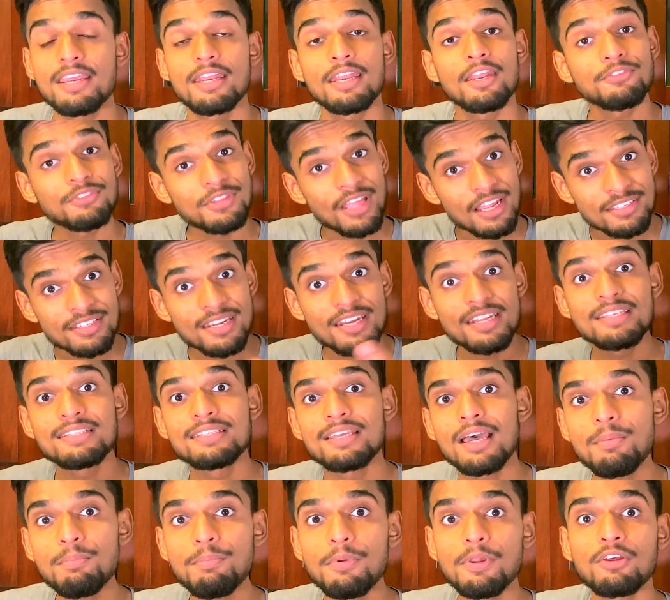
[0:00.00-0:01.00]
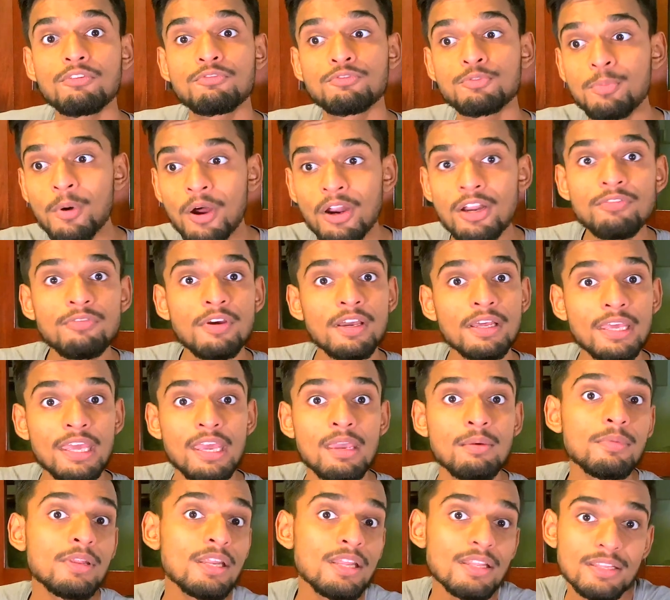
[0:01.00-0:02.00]
Now, that's an example of Spotify
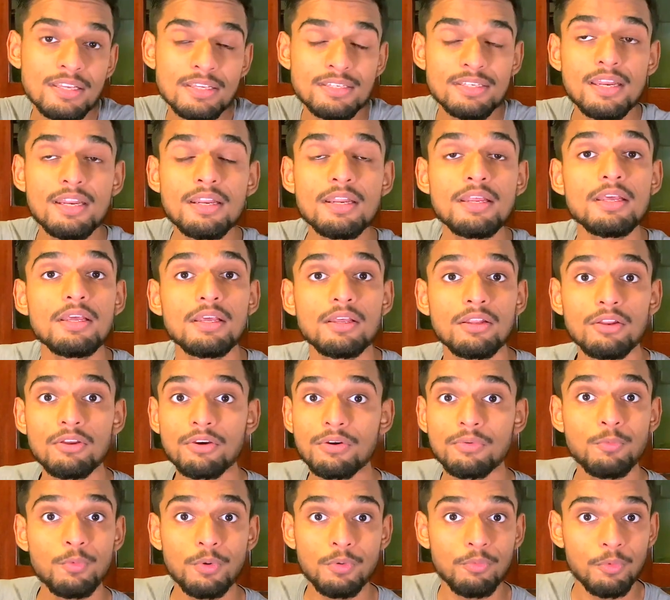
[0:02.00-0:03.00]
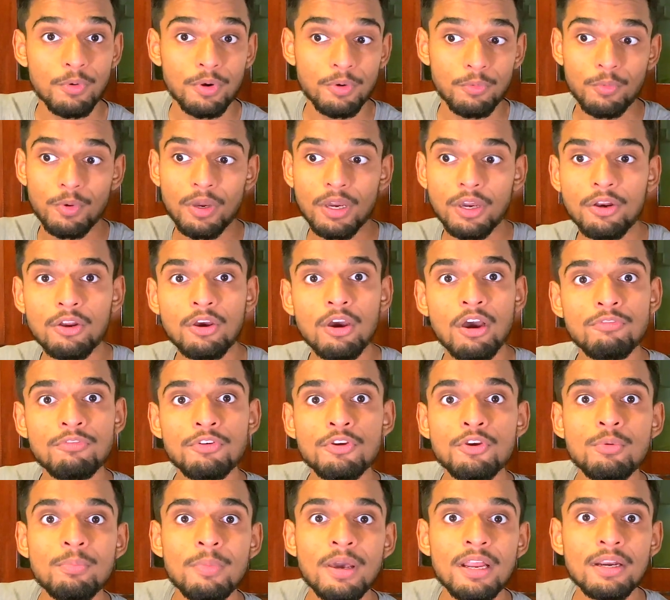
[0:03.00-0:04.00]
came in and they said, look, we're going to offer
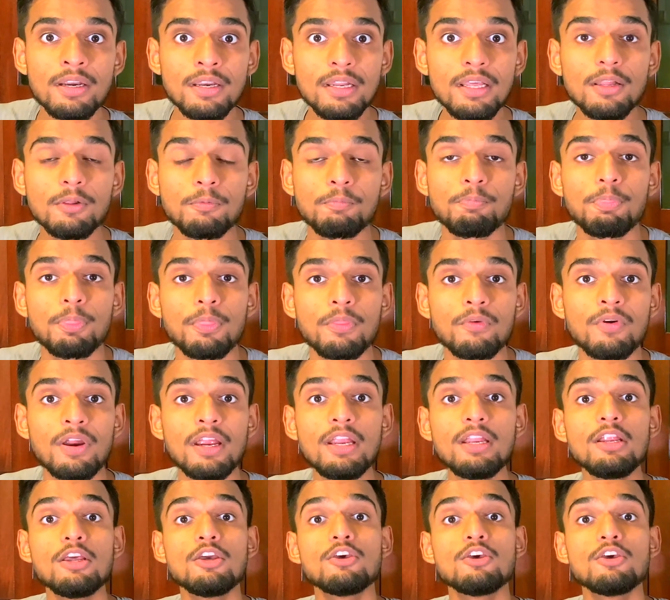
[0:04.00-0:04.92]
you a better deal. Right?